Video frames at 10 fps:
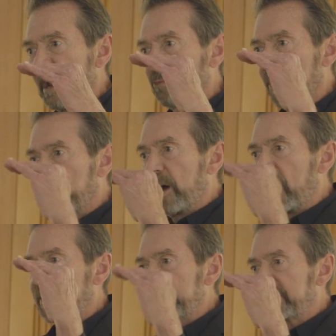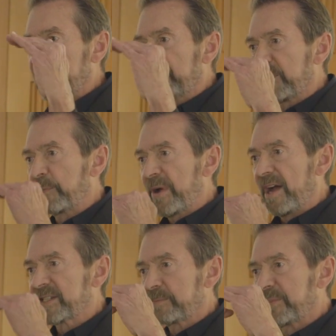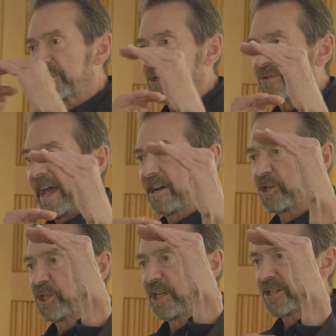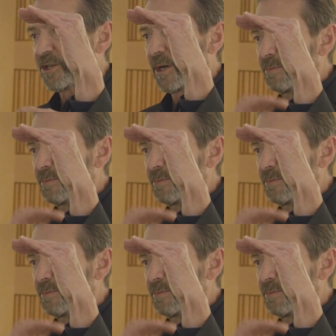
with all these different possible strategies that are